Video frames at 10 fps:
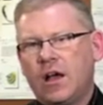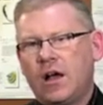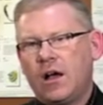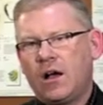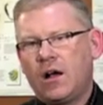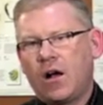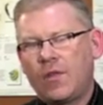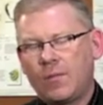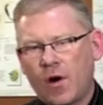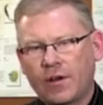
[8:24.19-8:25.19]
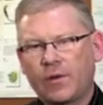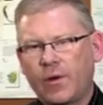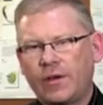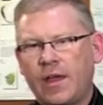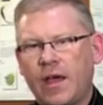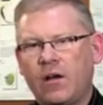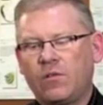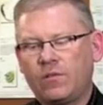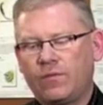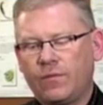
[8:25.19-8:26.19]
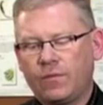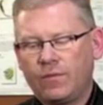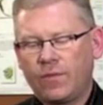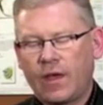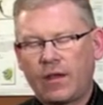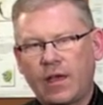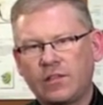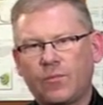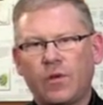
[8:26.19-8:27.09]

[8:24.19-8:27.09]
on the market right now that has